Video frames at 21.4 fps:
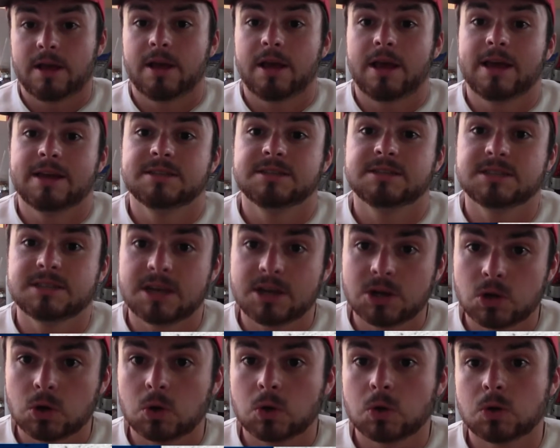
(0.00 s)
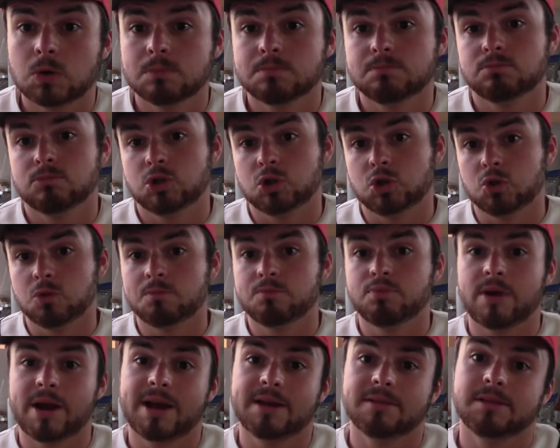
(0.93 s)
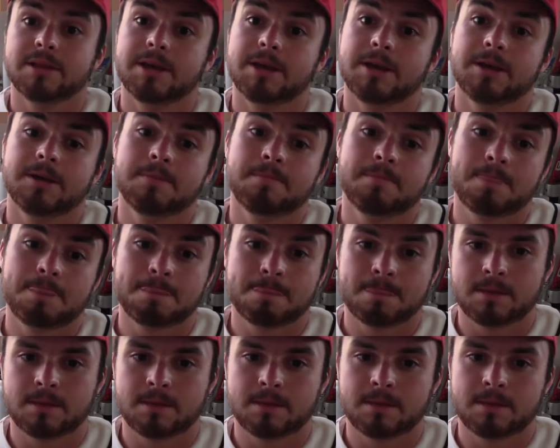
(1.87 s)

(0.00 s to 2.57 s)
a single to Brantley.